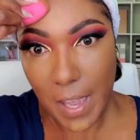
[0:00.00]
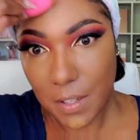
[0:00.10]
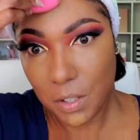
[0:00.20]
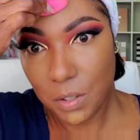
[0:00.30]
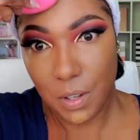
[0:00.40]

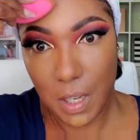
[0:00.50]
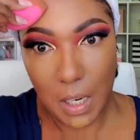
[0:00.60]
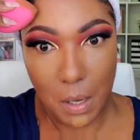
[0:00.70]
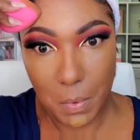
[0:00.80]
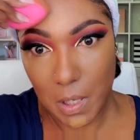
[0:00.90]
faster
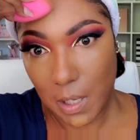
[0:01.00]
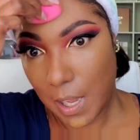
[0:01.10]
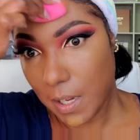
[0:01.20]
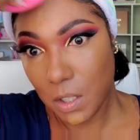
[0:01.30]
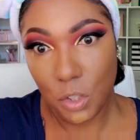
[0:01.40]
than I would
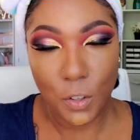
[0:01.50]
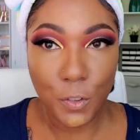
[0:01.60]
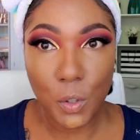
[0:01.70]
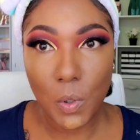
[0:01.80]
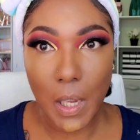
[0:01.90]
like. So
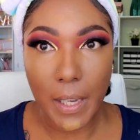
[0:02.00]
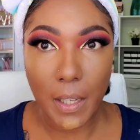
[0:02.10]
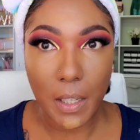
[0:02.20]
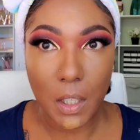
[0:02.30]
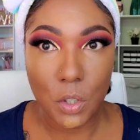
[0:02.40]
if you
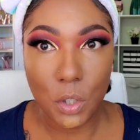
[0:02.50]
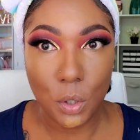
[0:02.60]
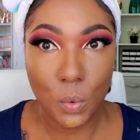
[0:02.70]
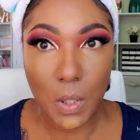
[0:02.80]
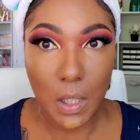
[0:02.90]
like like a
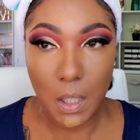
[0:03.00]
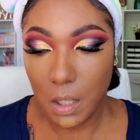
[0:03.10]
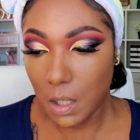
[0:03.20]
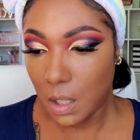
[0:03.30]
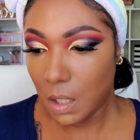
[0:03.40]

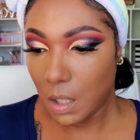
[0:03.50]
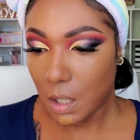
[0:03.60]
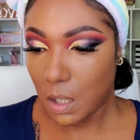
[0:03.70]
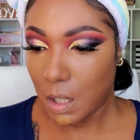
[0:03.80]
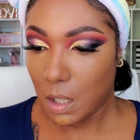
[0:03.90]
dewy,
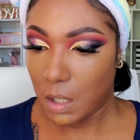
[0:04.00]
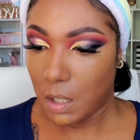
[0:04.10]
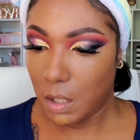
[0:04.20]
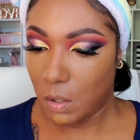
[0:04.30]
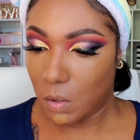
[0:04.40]

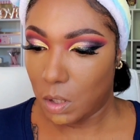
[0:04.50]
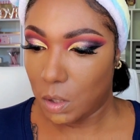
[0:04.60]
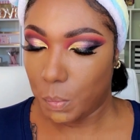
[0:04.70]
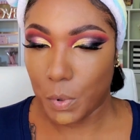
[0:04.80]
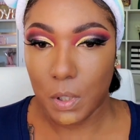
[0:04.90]
you know, a
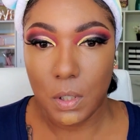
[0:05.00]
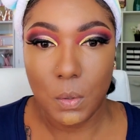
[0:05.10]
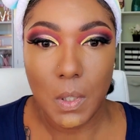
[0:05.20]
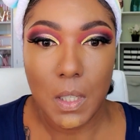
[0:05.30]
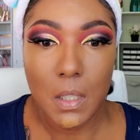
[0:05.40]
super
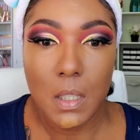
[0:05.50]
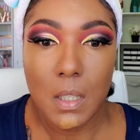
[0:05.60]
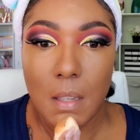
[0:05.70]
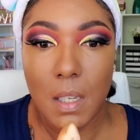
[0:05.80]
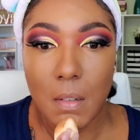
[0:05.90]
dewy
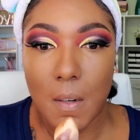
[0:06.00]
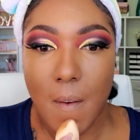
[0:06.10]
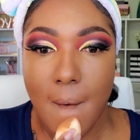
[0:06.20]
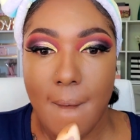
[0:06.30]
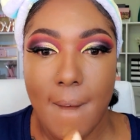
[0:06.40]

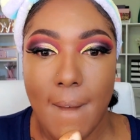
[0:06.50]
concealer,